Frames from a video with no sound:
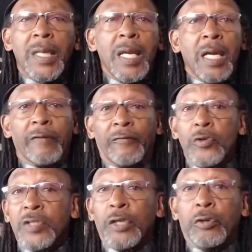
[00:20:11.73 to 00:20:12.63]
At
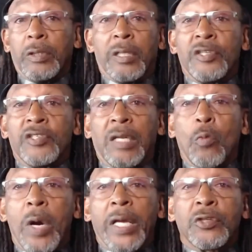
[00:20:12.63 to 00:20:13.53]
first, I couldn't
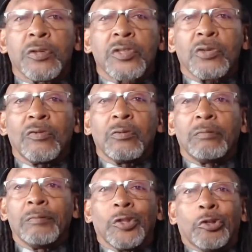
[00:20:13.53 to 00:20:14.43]
understand why it took so
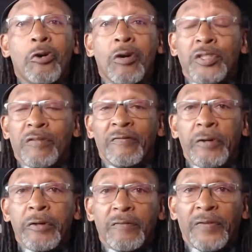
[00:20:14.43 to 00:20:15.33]
long to
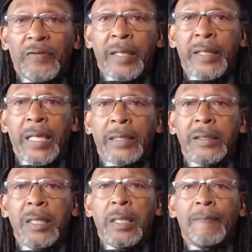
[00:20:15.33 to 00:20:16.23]
verify that
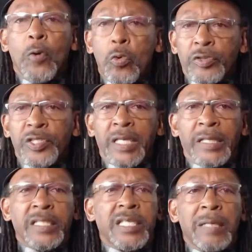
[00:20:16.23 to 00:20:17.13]
horses had
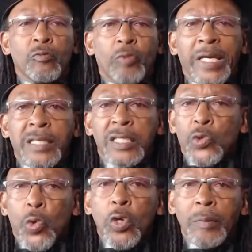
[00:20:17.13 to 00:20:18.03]
the same rights as
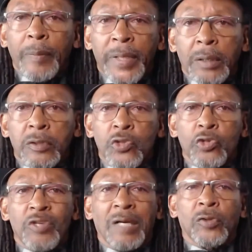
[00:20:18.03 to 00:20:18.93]
automobiles to
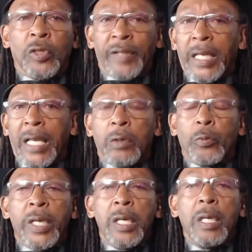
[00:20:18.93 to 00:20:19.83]
travel on that
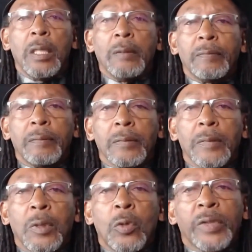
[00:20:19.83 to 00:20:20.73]
highway,
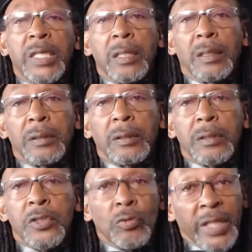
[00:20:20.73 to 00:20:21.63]
only
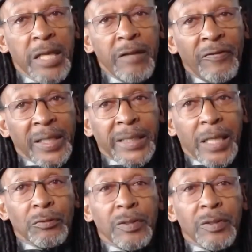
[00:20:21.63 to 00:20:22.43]
to later find out